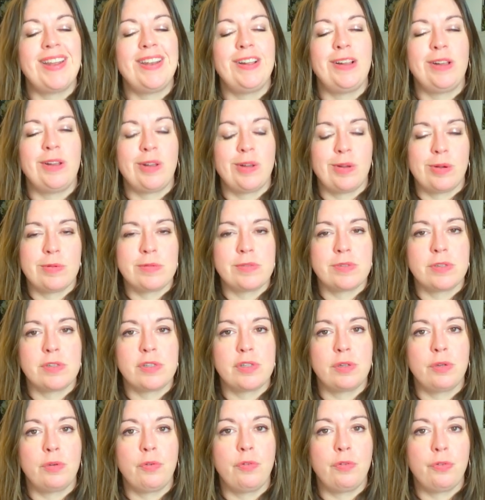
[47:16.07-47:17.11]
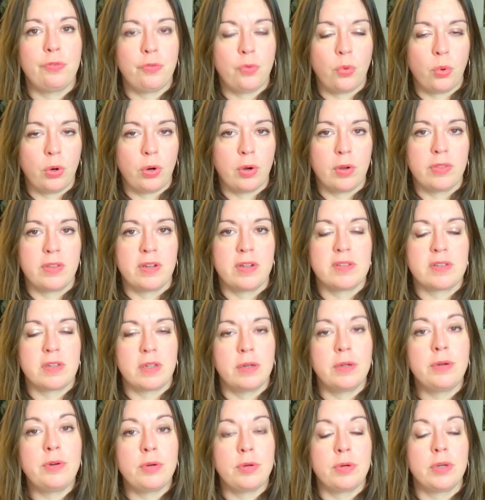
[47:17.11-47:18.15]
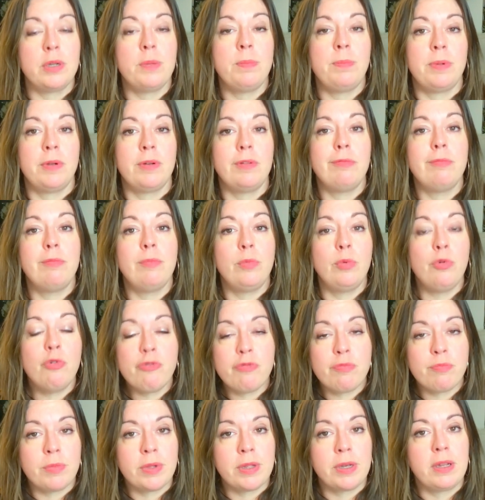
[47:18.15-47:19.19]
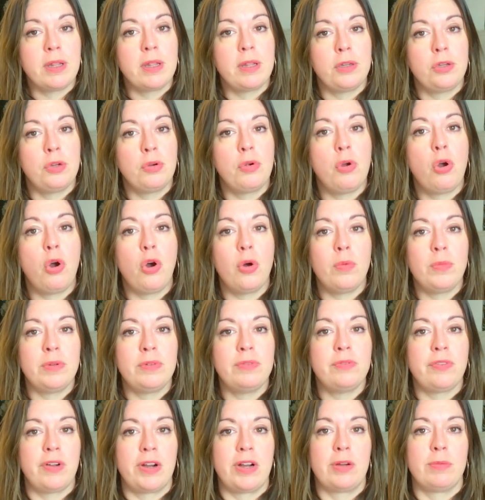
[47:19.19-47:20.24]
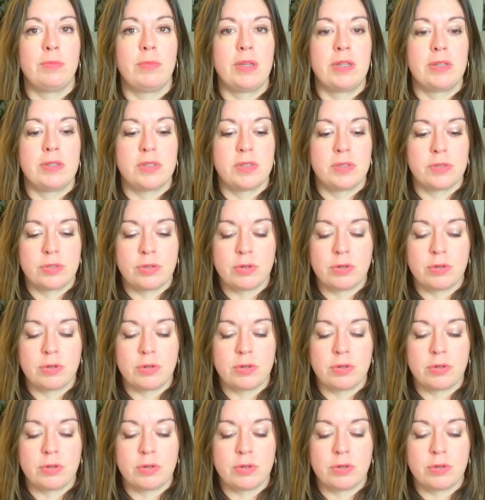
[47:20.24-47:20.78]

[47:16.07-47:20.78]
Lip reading: and it goes into your fourth, and it's going to create a bit of movement in your home environment.